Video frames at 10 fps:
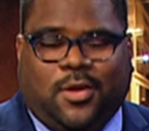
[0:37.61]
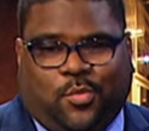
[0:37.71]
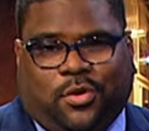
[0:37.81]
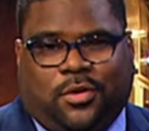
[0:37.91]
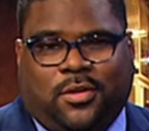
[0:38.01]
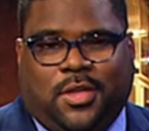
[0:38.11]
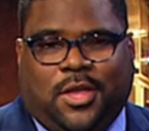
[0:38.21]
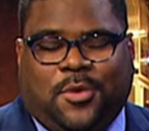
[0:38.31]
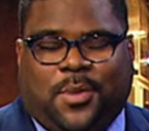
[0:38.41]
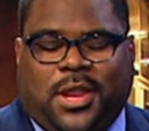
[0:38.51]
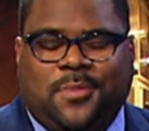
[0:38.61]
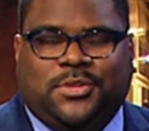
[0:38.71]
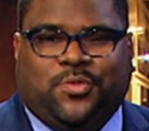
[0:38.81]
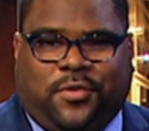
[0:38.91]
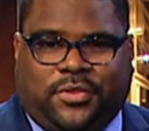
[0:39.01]
Network. My
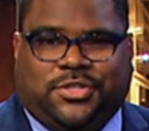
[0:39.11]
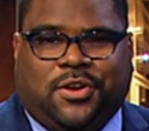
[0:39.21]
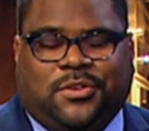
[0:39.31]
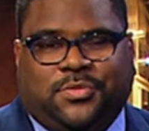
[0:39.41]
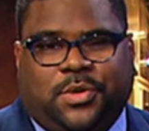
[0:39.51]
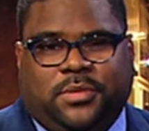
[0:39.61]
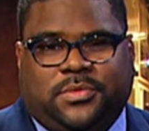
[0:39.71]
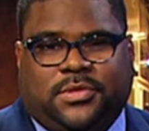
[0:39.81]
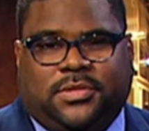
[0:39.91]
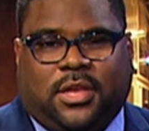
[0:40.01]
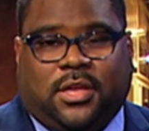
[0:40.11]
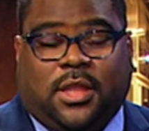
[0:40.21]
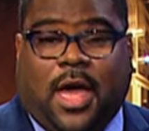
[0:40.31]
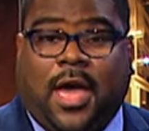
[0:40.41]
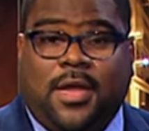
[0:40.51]
name is Reverend Charles Williams
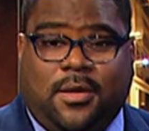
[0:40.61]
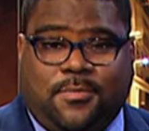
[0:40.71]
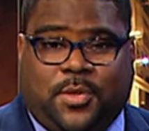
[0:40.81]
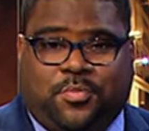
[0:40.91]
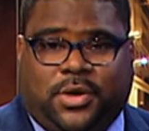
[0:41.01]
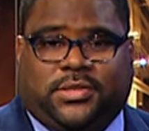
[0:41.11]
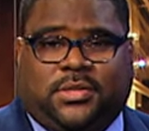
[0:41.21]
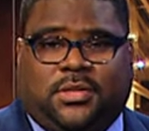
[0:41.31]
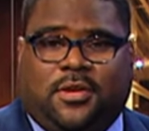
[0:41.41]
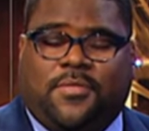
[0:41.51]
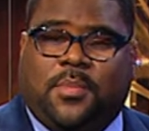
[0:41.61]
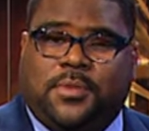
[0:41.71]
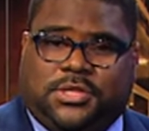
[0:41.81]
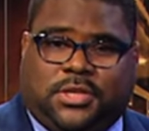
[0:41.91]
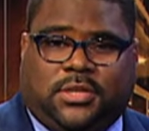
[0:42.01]
II. I am the president of
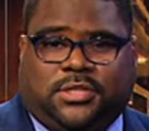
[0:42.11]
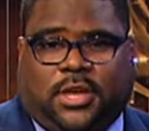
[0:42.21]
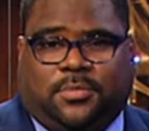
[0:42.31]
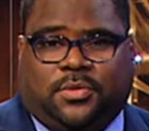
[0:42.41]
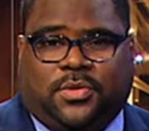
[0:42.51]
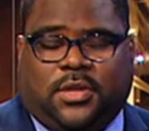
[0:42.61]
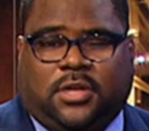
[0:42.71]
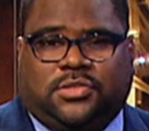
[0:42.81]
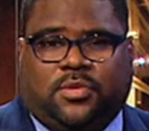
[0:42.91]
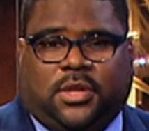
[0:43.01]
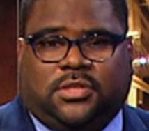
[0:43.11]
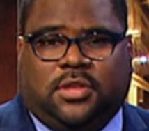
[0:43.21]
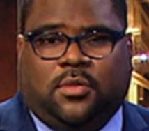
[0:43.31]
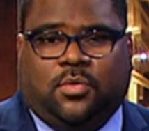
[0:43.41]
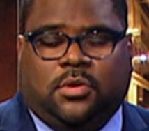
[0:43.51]
the Michigan chapter of the National
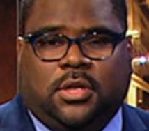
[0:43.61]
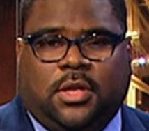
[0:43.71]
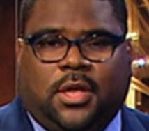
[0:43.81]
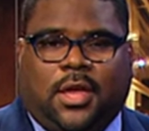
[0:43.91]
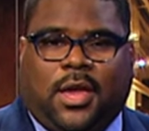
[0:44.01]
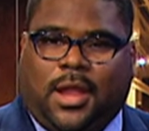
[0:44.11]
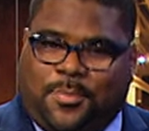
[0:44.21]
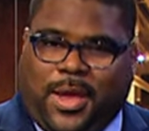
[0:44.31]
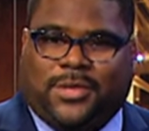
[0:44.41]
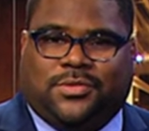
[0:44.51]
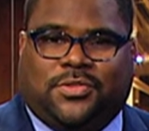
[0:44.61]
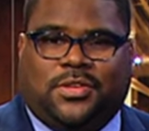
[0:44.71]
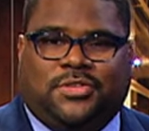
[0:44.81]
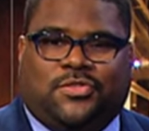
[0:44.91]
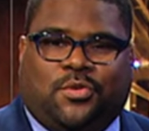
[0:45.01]
Action Network, and I pastor
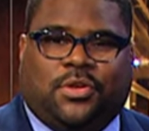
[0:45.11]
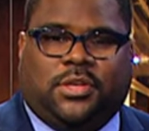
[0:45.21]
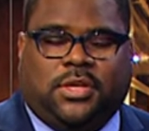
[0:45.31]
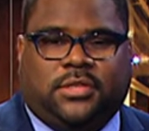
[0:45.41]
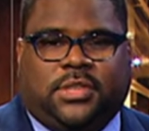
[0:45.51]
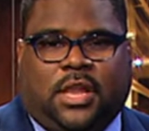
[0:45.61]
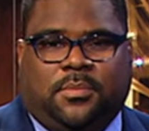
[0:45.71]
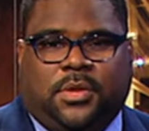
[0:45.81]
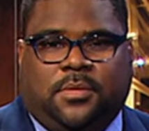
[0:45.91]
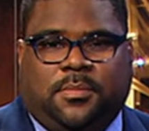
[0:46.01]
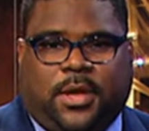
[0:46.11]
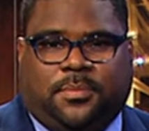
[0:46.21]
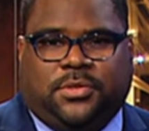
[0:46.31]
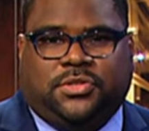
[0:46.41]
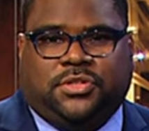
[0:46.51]
the historic King Solomon
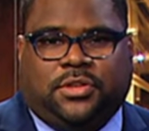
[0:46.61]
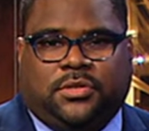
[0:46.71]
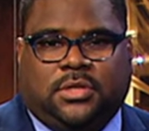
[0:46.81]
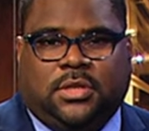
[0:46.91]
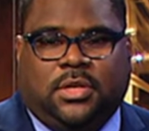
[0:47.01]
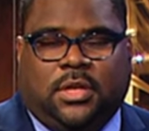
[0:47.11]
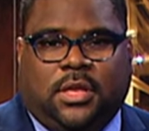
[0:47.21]
Baptist Church.